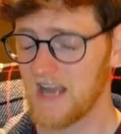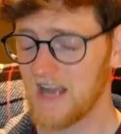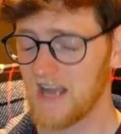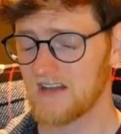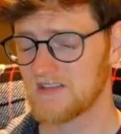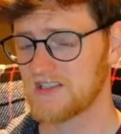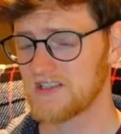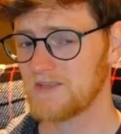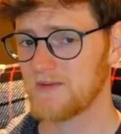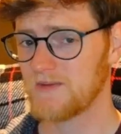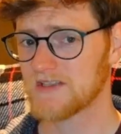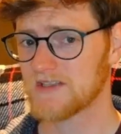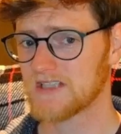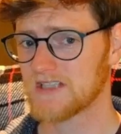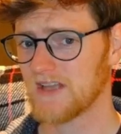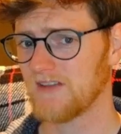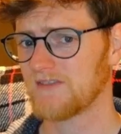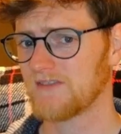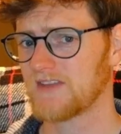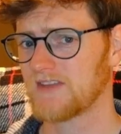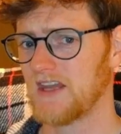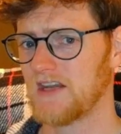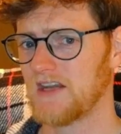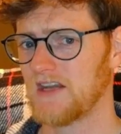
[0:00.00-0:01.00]
I could see
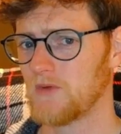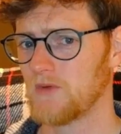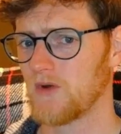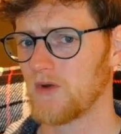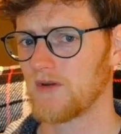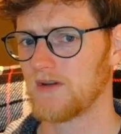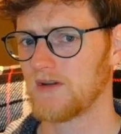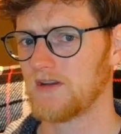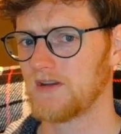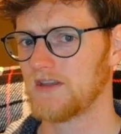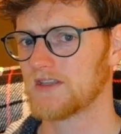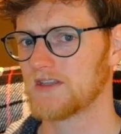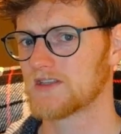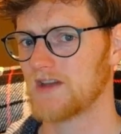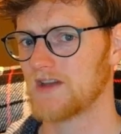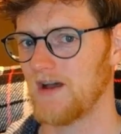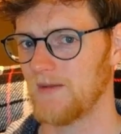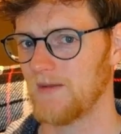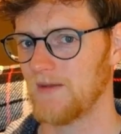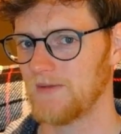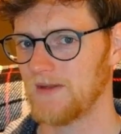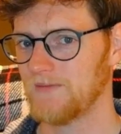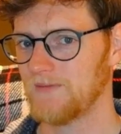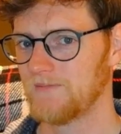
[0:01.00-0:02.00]
myself getting more into this
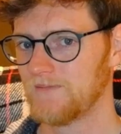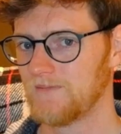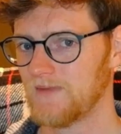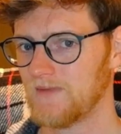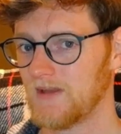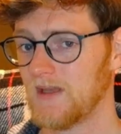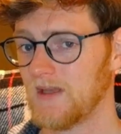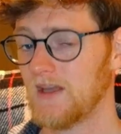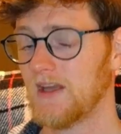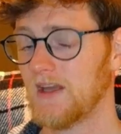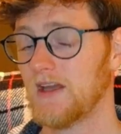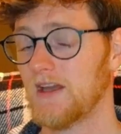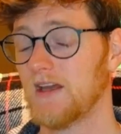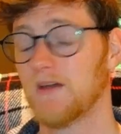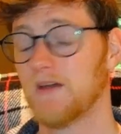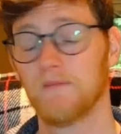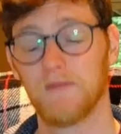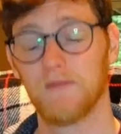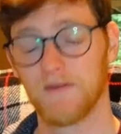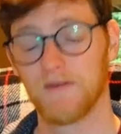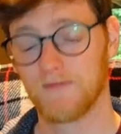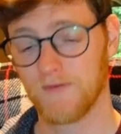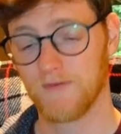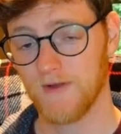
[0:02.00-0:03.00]
hobby.
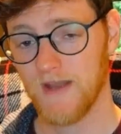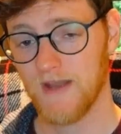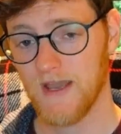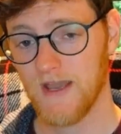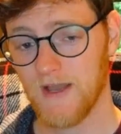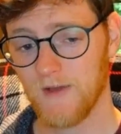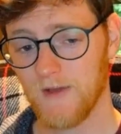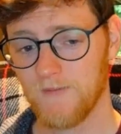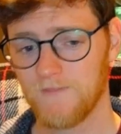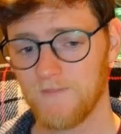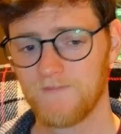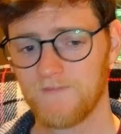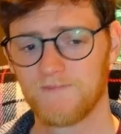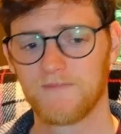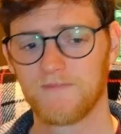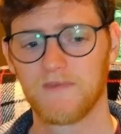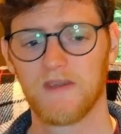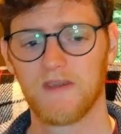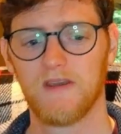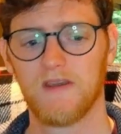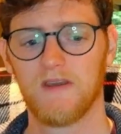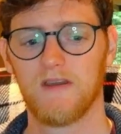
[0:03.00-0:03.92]
But for now,